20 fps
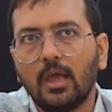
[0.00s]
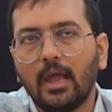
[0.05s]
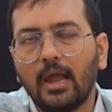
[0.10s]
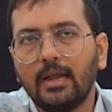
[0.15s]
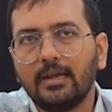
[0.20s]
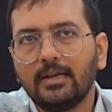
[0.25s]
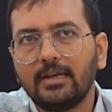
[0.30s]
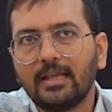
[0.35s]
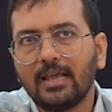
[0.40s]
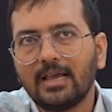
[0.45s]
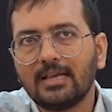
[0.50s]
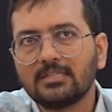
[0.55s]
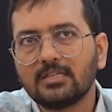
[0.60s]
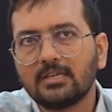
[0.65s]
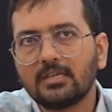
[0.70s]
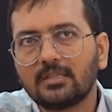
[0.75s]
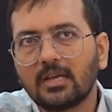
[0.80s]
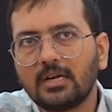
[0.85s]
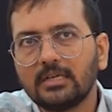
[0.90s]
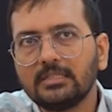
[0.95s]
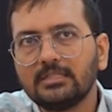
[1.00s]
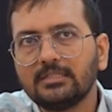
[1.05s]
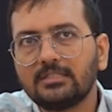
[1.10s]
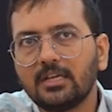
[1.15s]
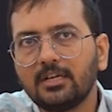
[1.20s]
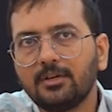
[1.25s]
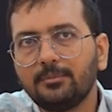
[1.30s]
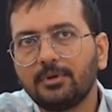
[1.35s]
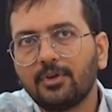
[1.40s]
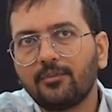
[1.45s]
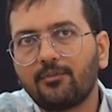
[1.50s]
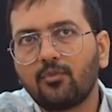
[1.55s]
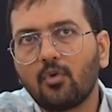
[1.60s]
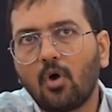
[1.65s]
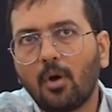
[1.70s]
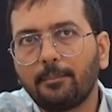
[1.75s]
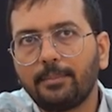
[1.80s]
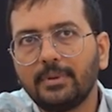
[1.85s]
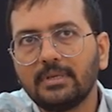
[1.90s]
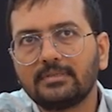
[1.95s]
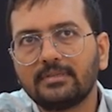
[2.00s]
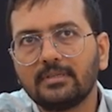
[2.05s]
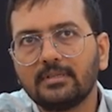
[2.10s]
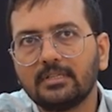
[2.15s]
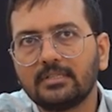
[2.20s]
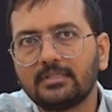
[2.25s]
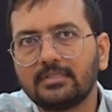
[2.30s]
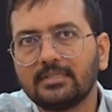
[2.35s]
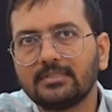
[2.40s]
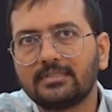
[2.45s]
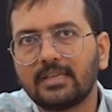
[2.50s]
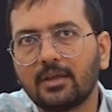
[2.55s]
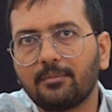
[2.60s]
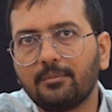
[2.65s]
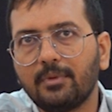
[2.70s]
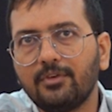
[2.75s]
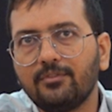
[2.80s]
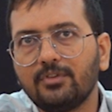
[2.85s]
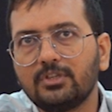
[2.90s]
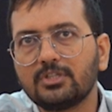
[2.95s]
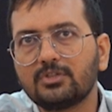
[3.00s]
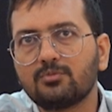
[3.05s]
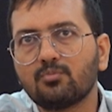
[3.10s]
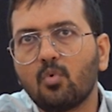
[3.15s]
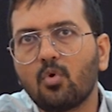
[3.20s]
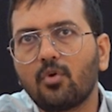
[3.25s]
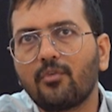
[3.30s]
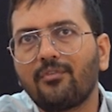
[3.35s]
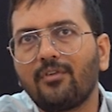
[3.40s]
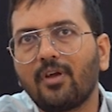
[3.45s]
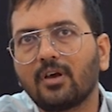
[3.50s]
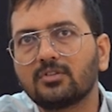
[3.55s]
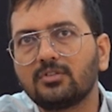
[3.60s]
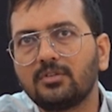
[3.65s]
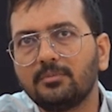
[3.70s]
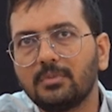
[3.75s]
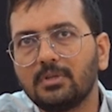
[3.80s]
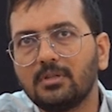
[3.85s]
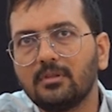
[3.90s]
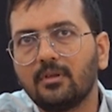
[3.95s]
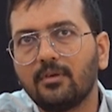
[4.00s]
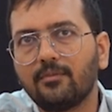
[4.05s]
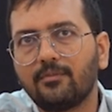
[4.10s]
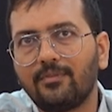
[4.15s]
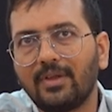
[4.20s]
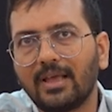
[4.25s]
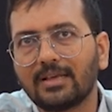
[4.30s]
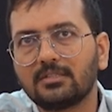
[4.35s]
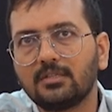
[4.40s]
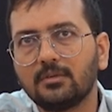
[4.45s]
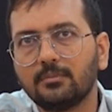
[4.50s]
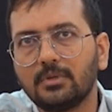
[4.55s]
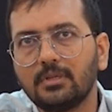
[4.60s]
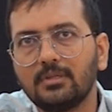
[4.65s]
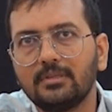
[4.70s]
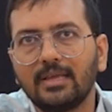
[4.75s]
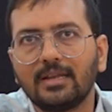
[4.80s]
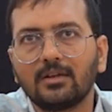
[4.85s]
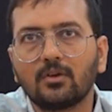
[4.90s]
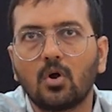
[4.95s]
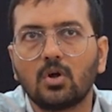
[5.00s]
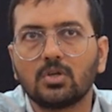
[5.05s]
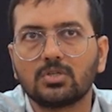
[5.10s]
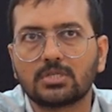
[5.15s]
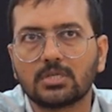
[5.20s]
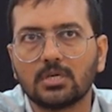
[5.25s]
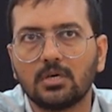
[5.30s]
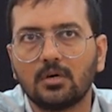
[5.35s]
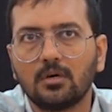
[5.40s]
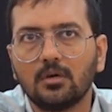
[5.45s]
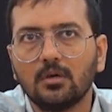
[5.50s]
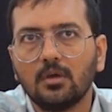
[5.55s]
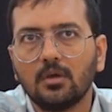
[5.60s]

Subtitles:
and it has a 13 centimeter floppy distal segment which is more flexible than Corsair,